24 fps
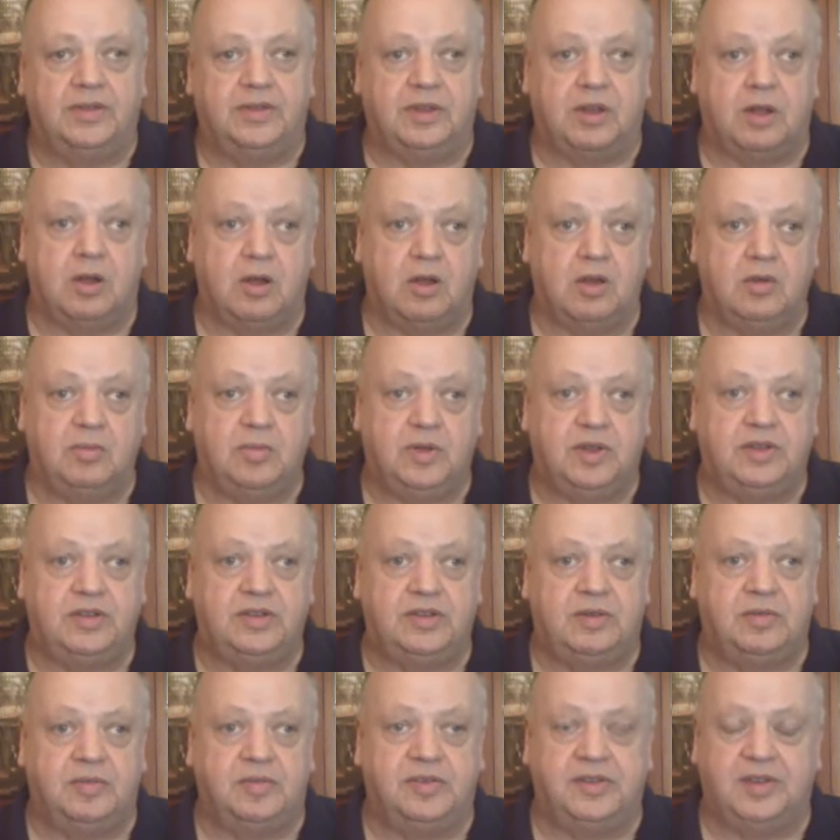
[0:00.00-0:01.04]
the Count
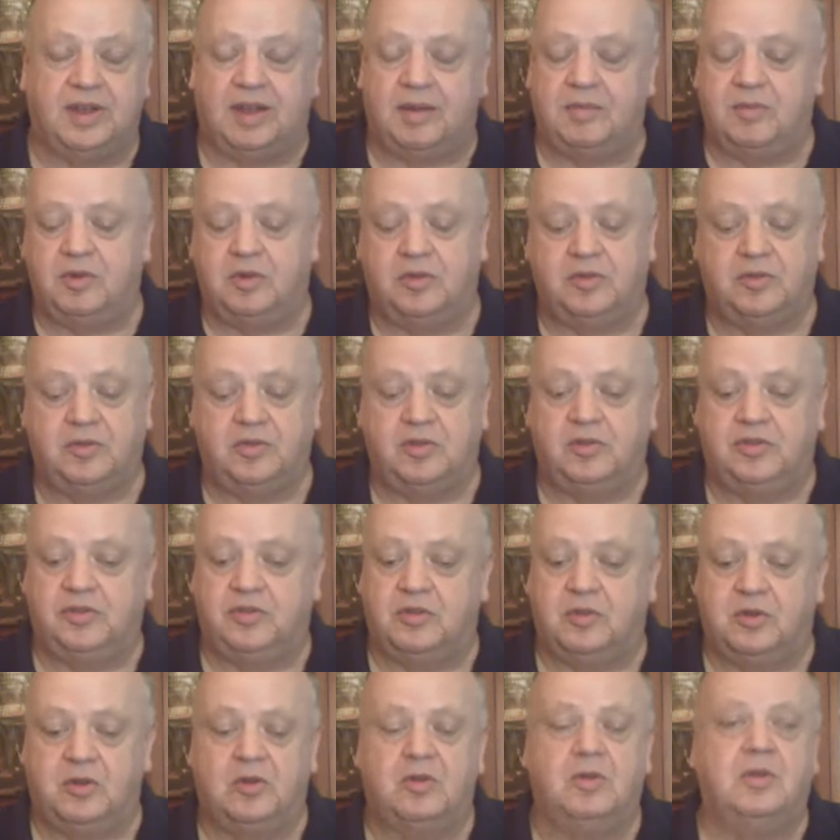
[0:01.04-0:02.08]
Bishops. I'm not too
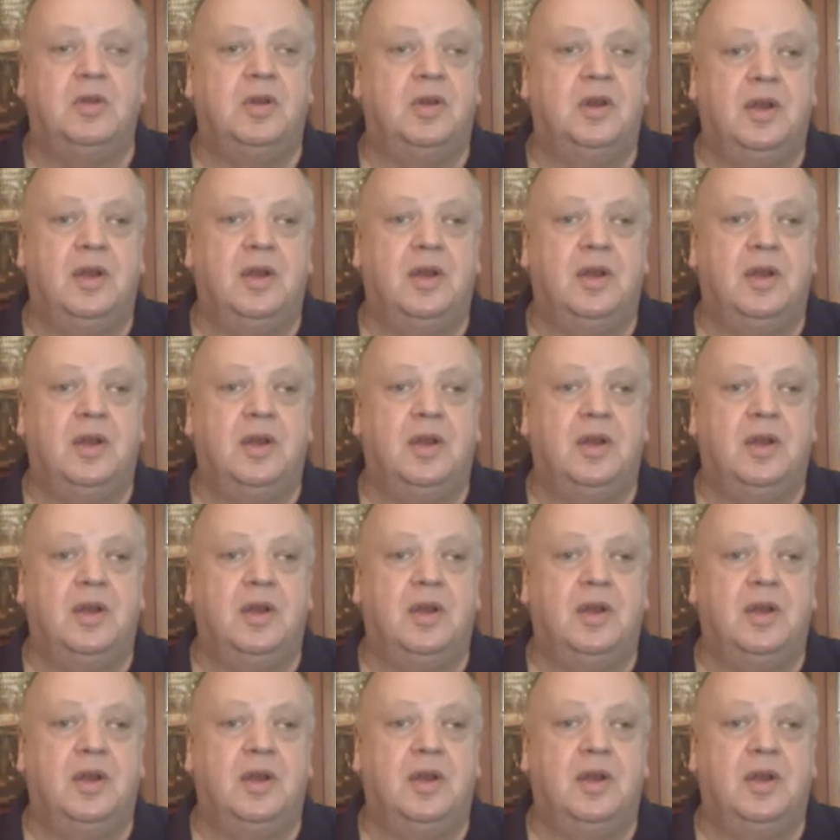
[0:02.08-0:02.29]
sure.